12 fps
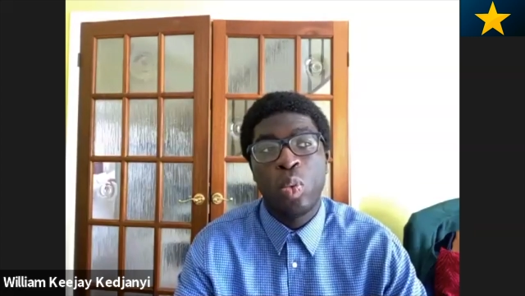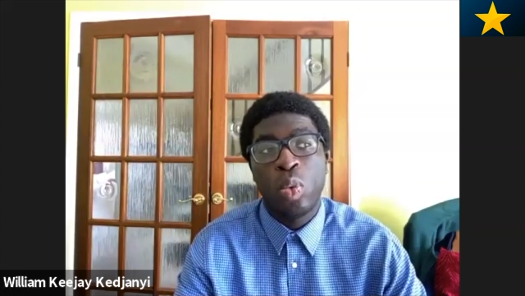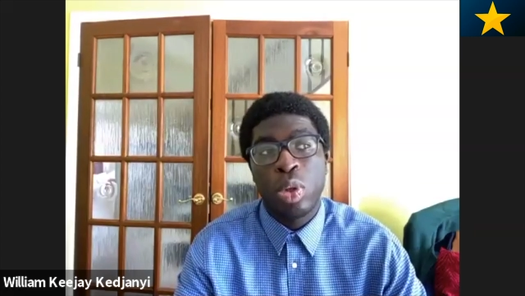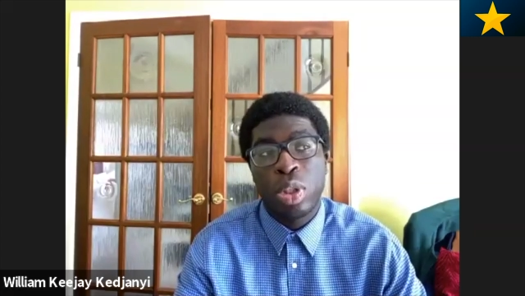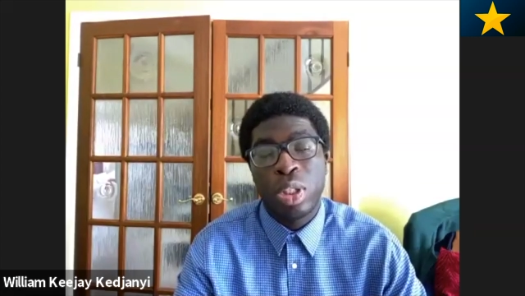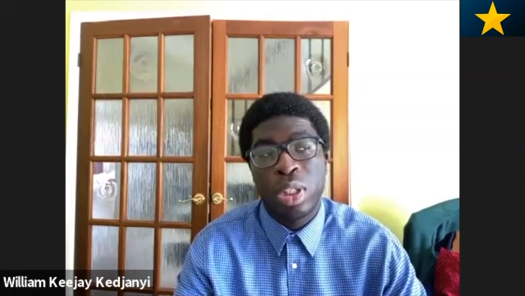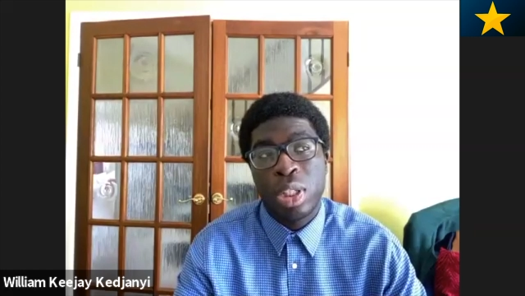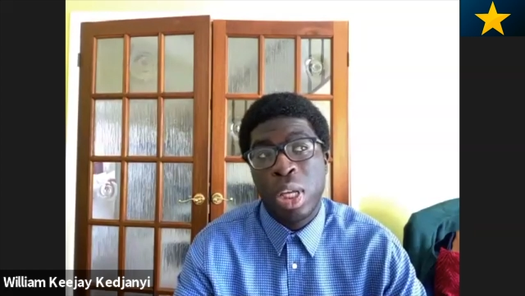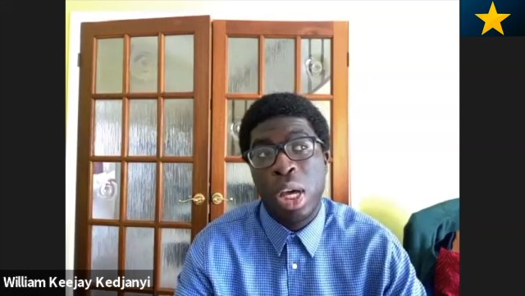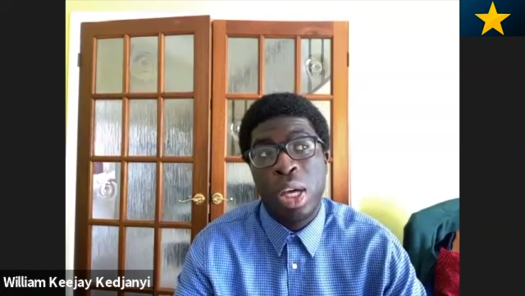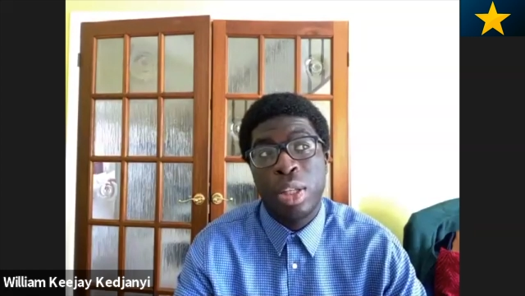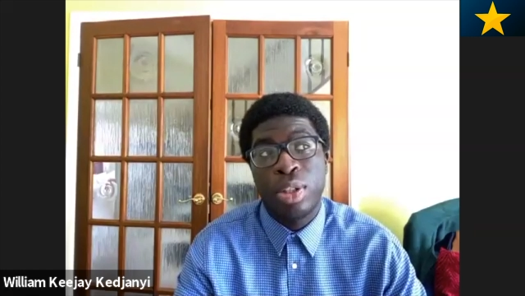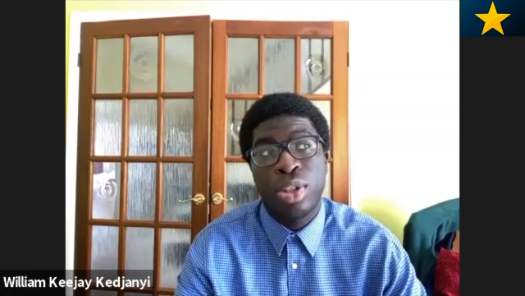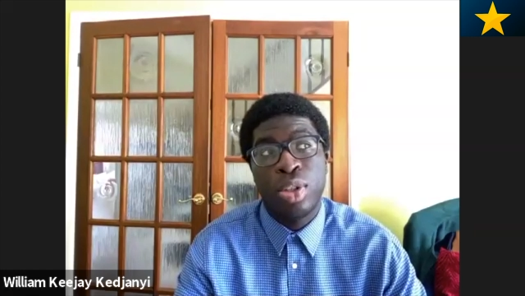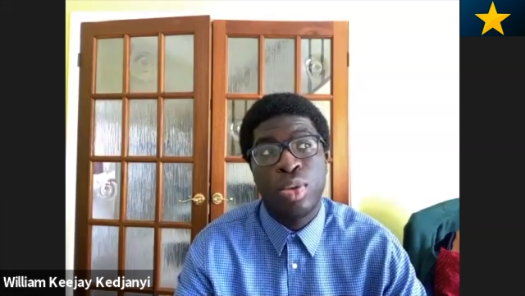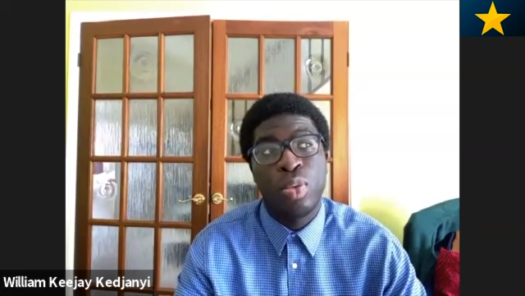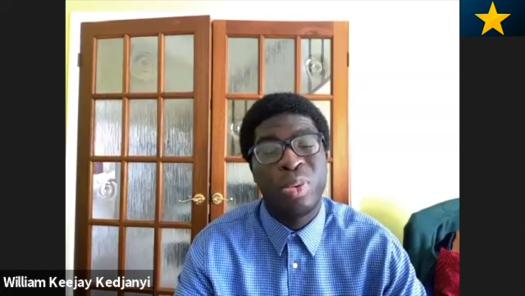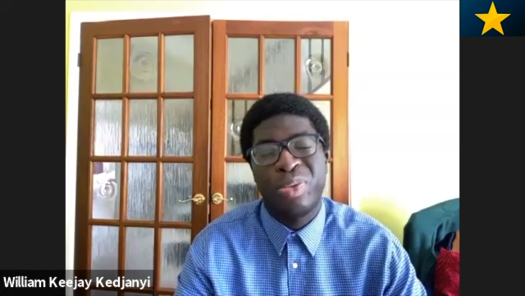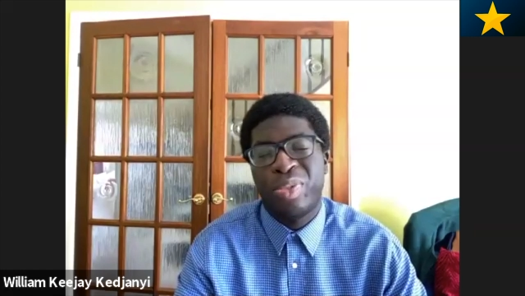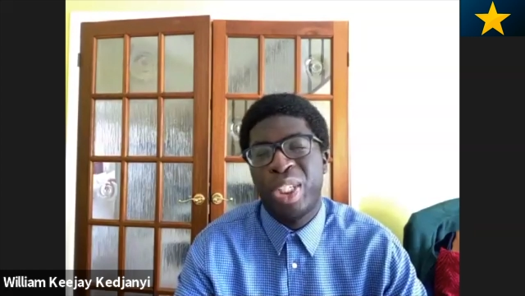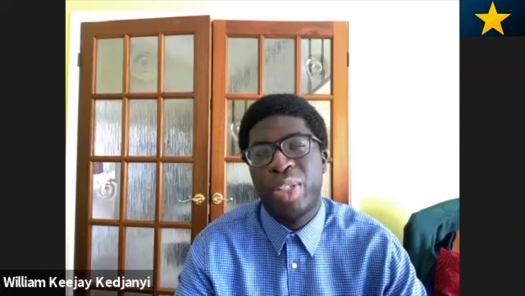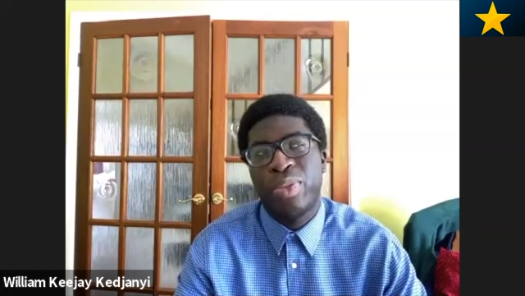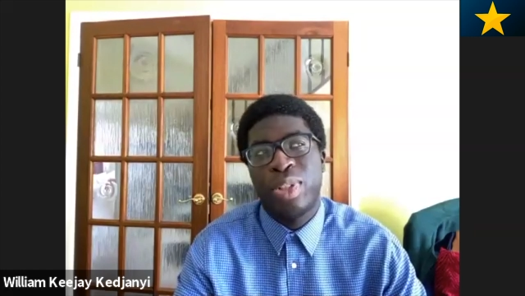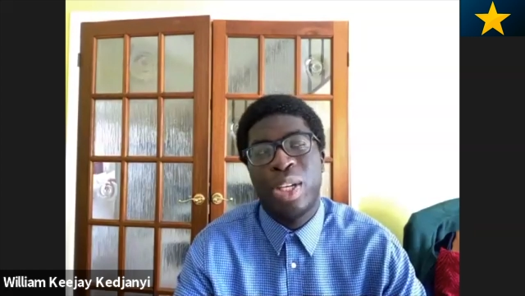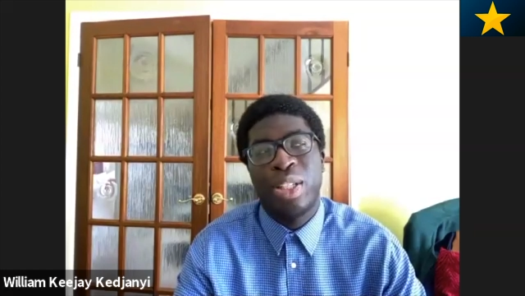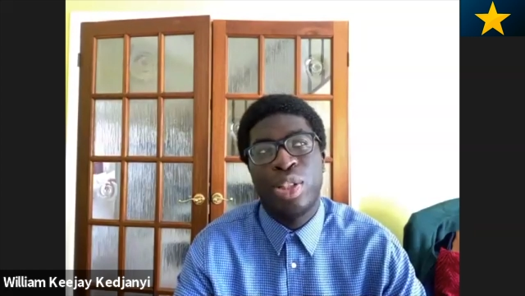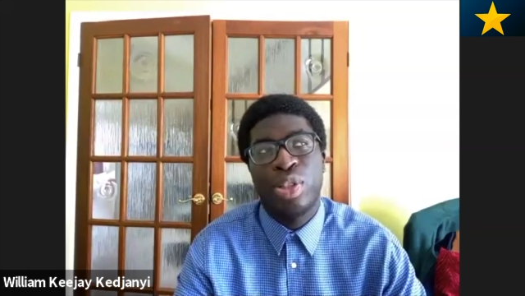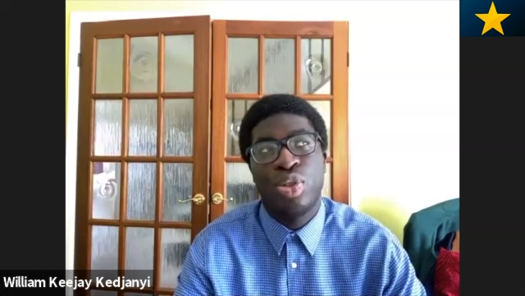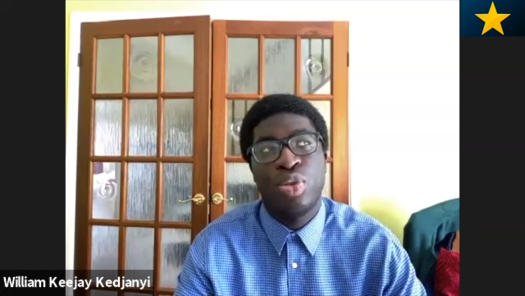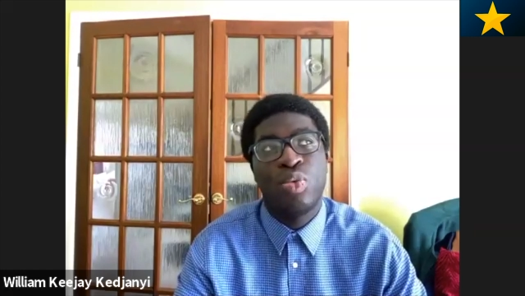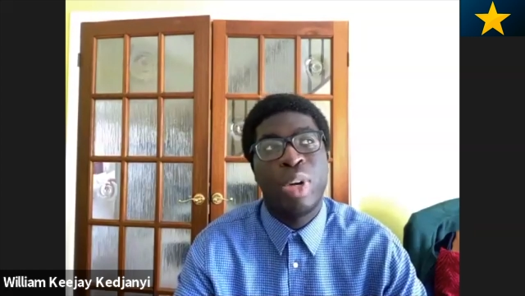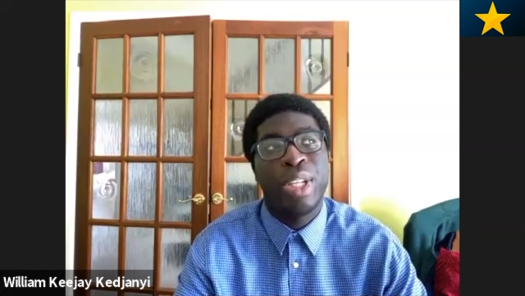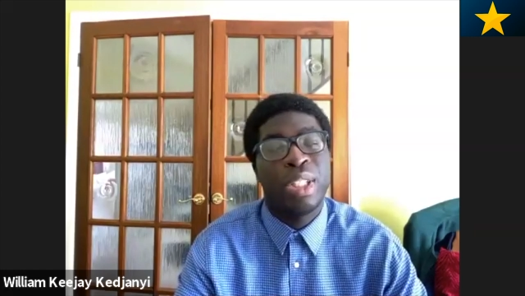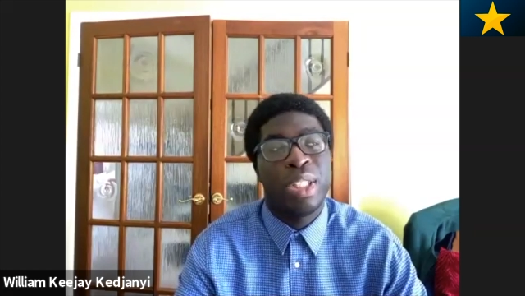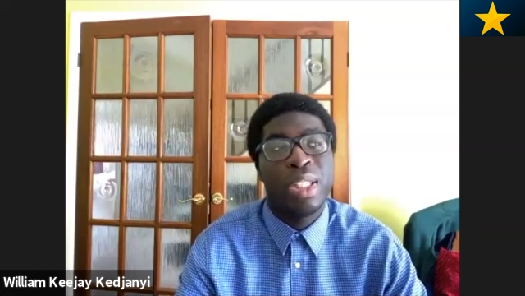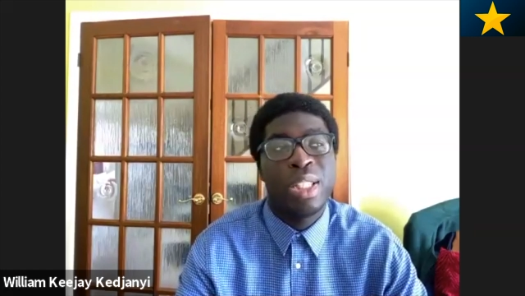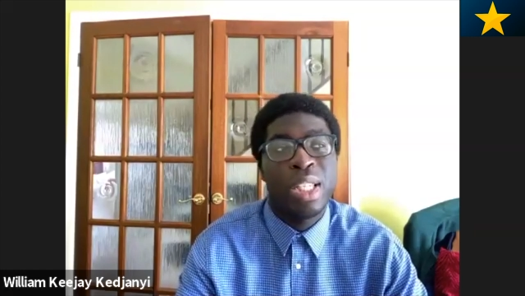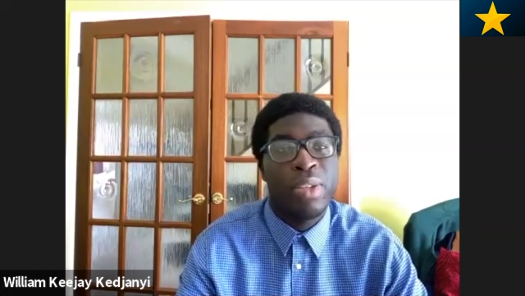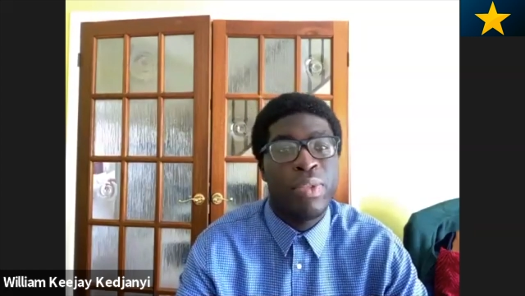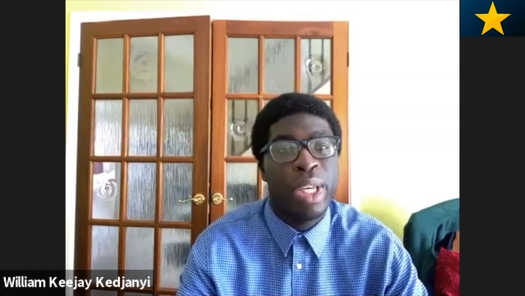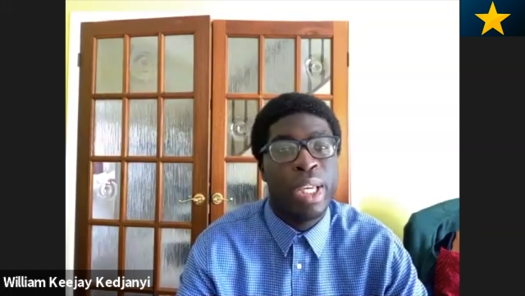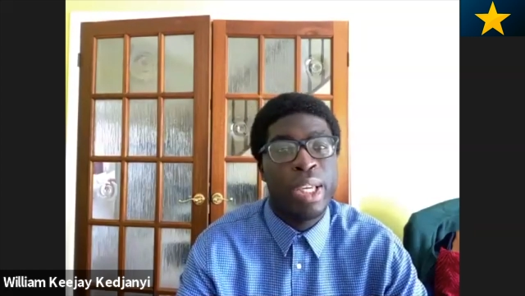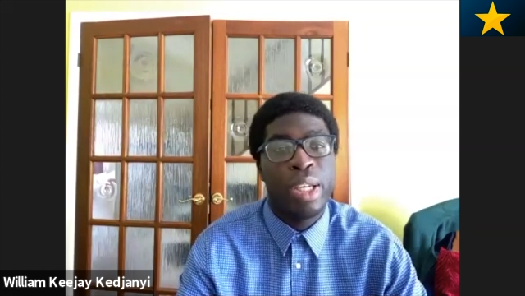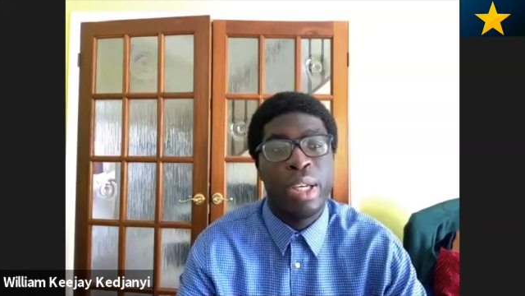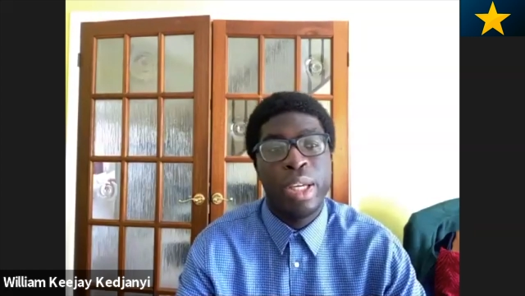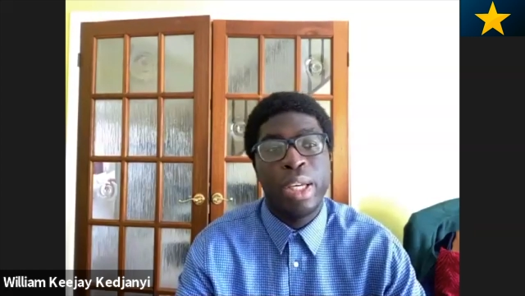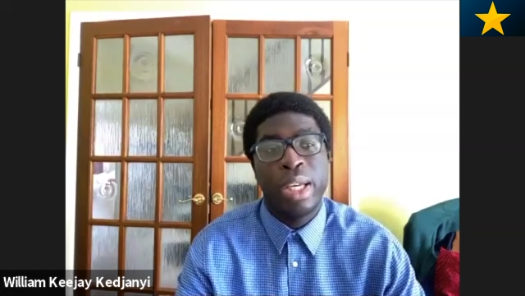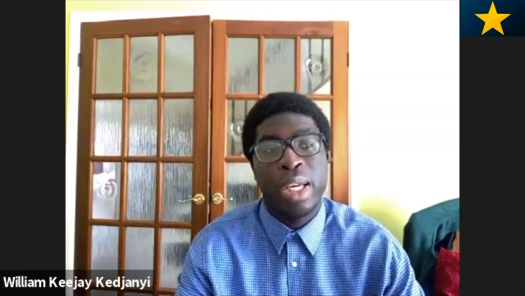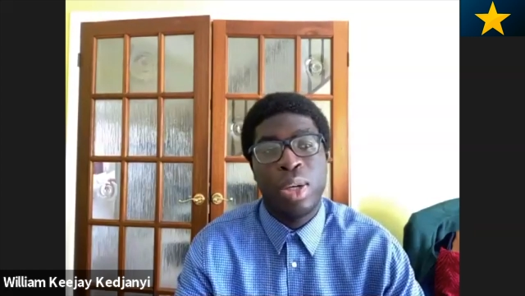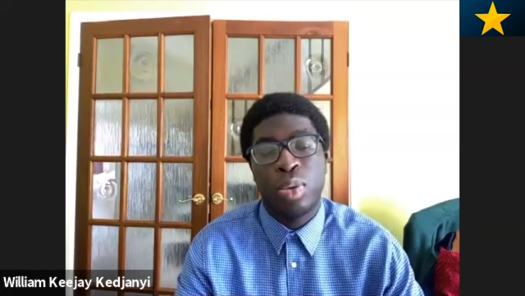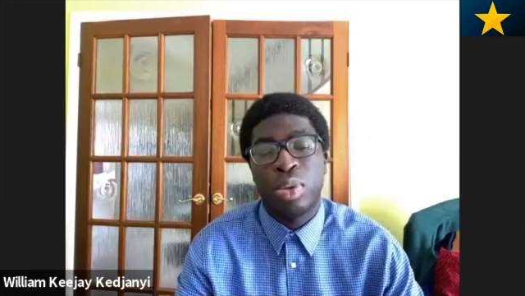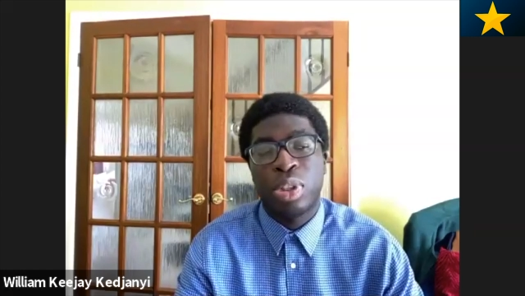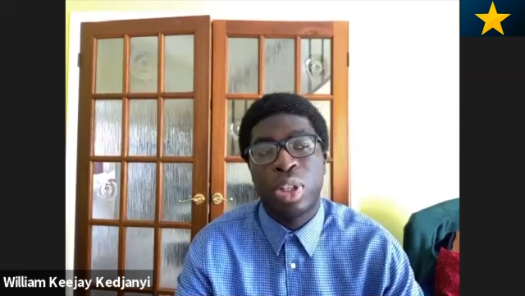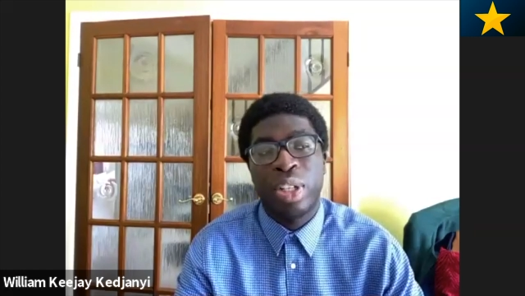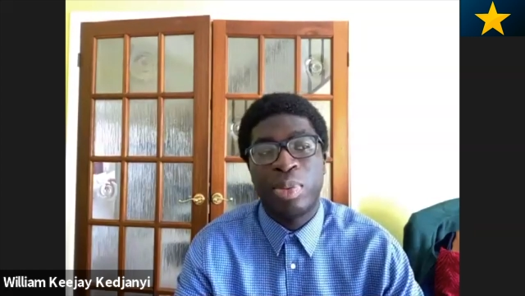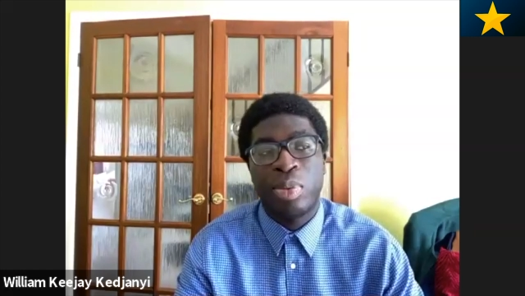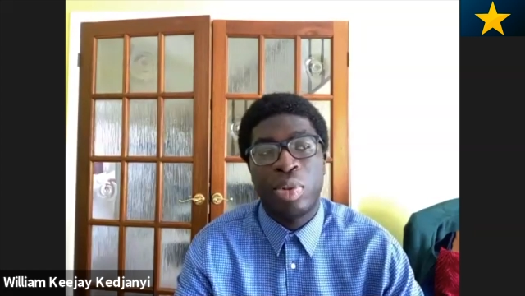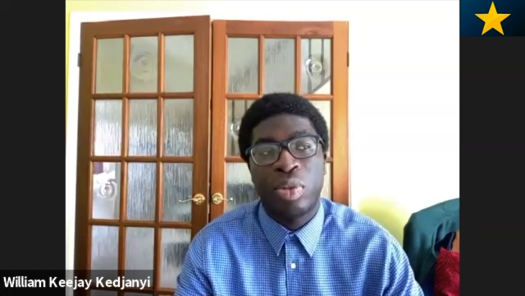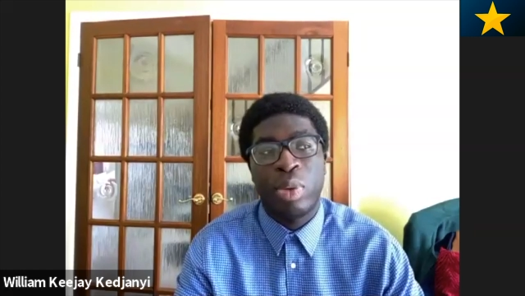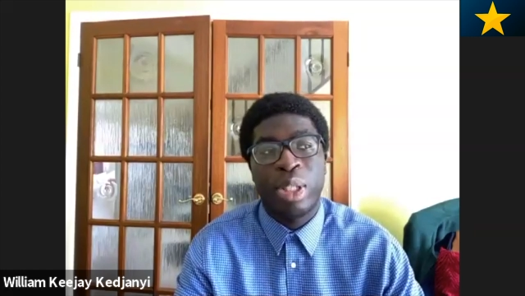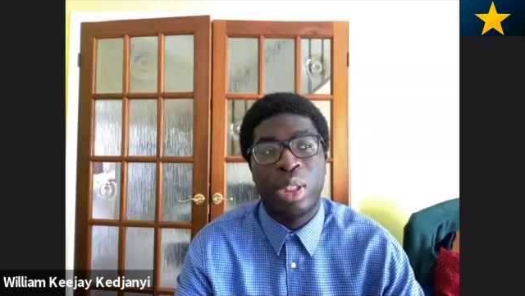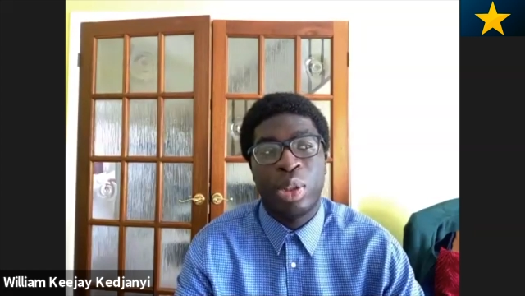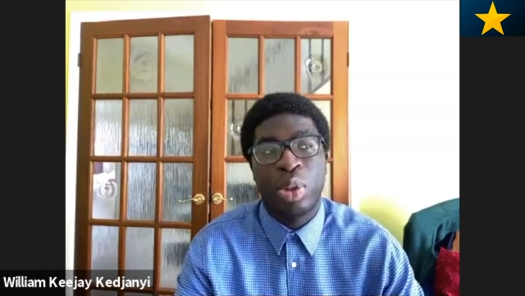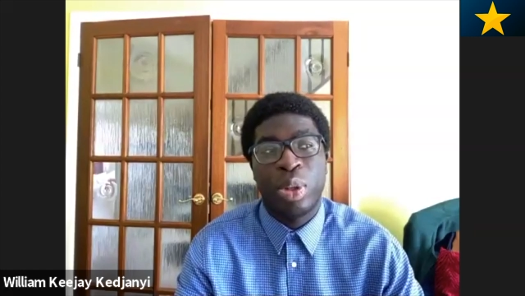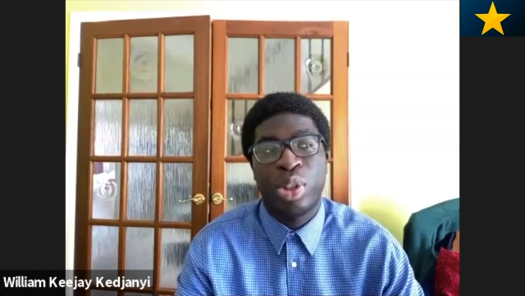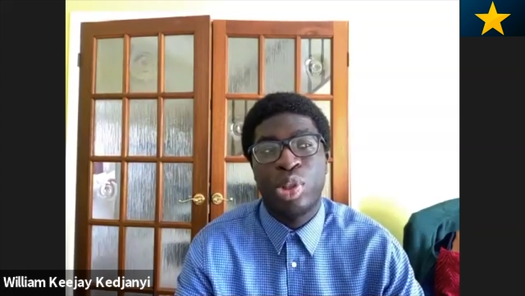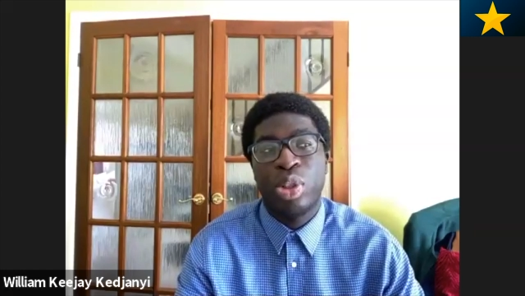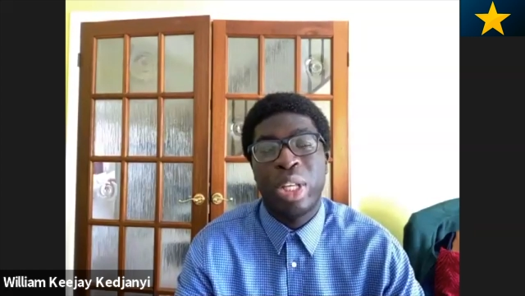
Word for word: wouldn't turn to, wouldn't think of turning to racing TV or Sky Sports Racing. And I should